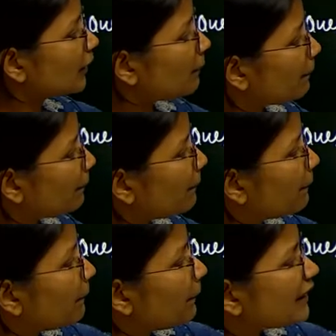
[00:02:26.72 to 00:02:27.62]
the
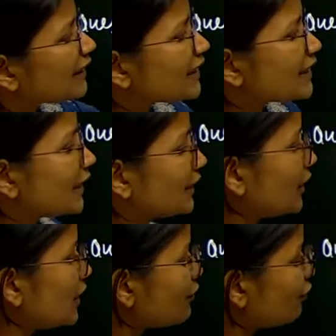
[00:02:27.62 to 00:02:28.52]
pulses
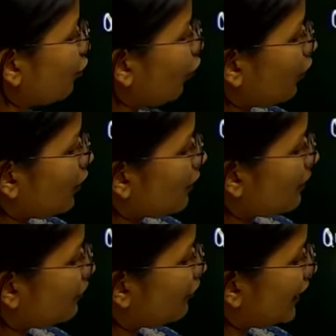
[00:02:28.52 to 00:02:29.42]
sector is
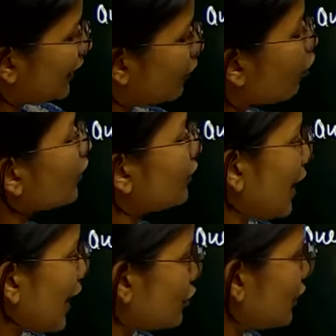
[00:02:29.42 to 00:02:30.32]
feeling
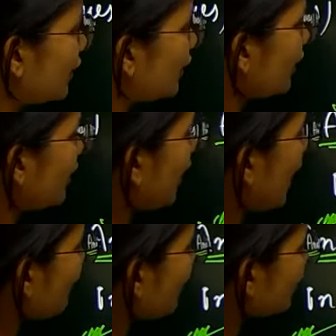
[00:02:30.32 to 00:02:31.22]
or actually
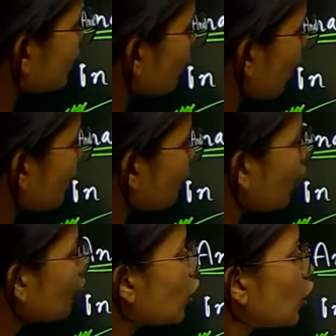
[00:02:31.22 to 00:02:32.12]
having this
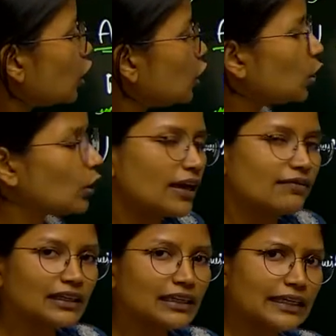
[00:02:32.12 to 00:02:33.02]
problem of low
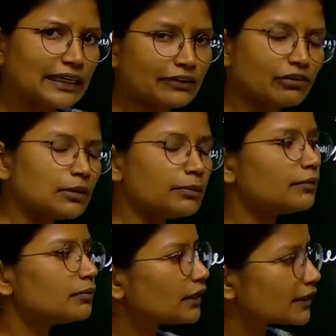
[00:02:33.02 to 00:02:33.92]
level
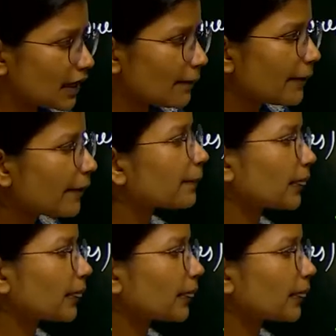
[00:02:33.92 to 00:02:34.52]
equilibrium trap?